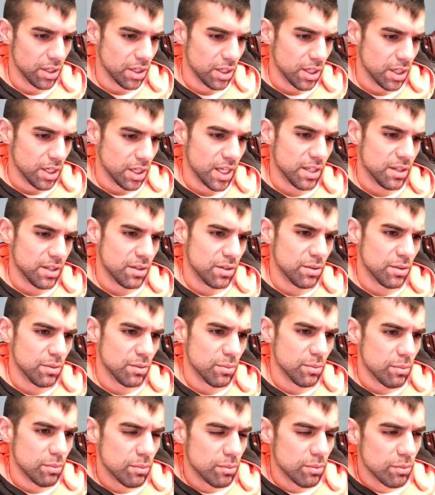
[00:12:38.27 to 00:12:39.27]
and
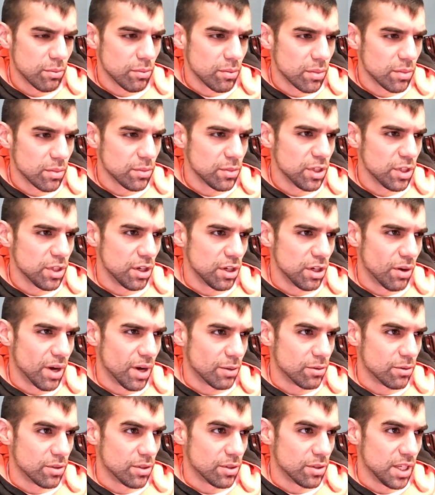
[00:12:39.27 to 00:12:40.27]
I
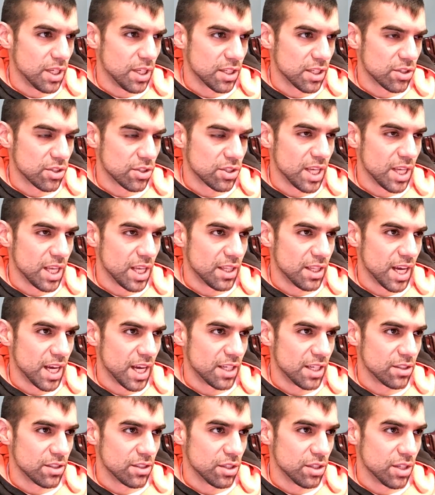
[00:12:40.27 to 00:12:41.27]
would extend
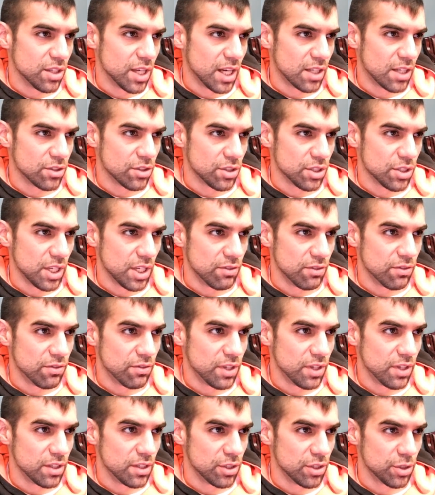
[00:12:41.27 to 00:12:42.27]
that to not just say
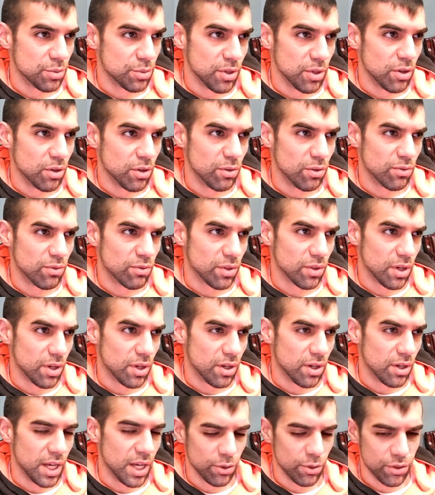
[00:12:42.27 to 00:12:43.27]
fitness, but overall
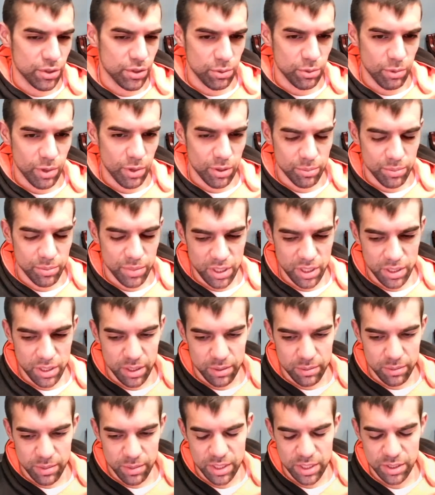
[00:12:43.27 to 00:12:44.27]
health and
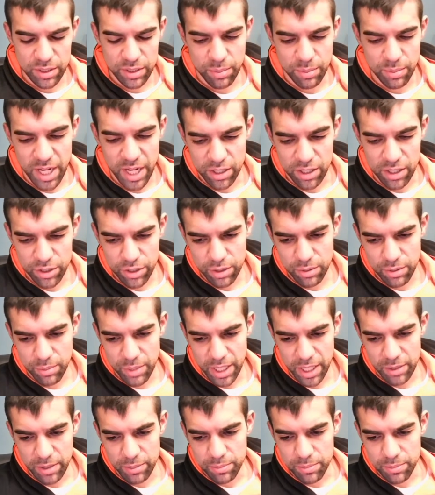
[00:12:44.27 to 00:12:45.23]
well-being is a passion of mine,